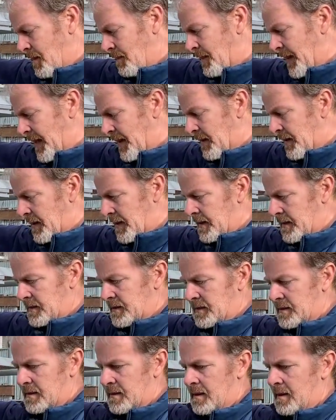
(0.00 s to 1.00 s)

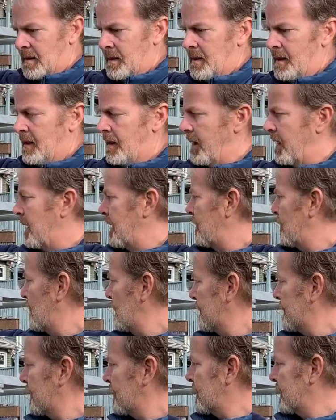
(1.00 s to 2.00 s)
bearings
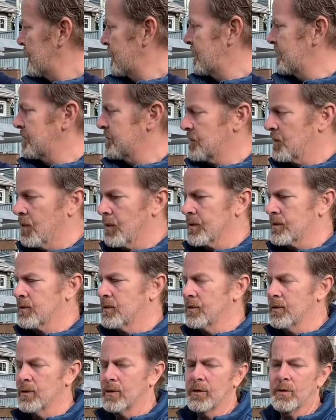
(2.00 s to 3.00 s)
with a real torque
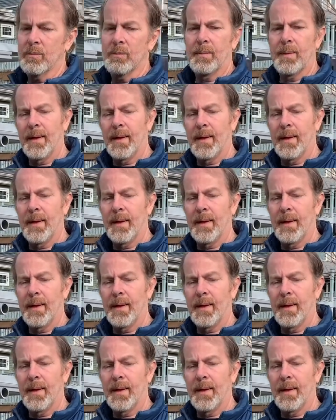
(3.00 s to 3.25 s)
tube,